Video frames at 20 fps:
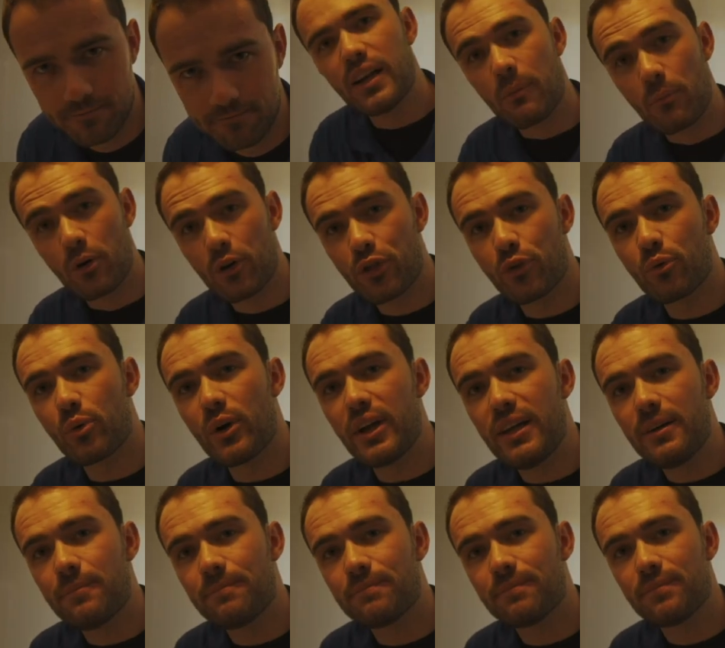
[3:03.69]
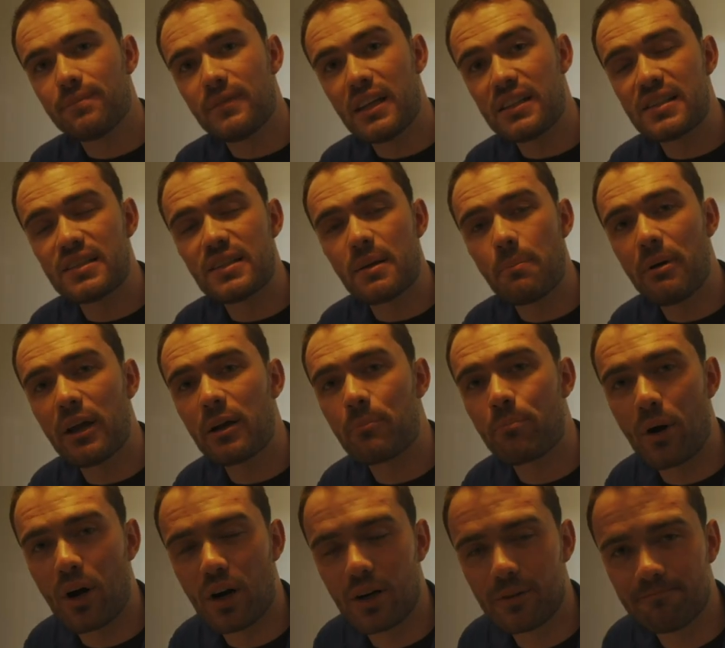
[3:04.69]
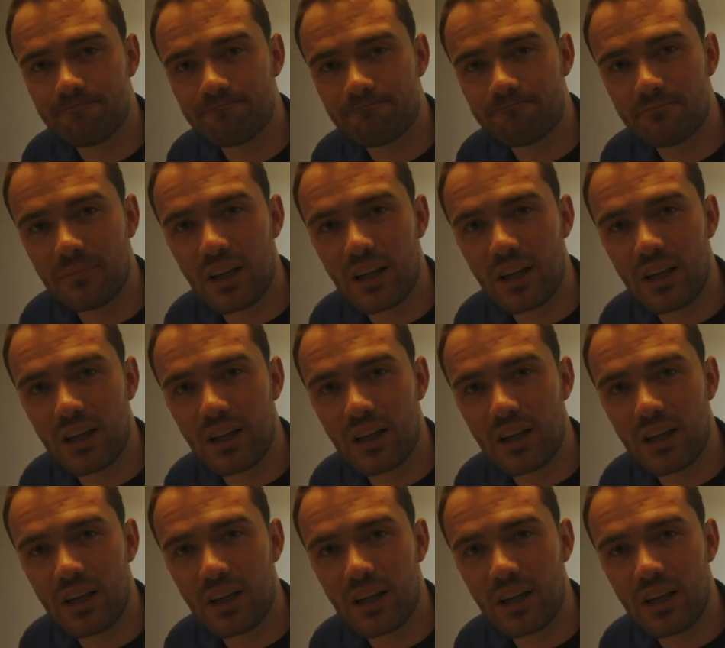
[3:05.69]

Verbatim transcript: Number three, this is a big part.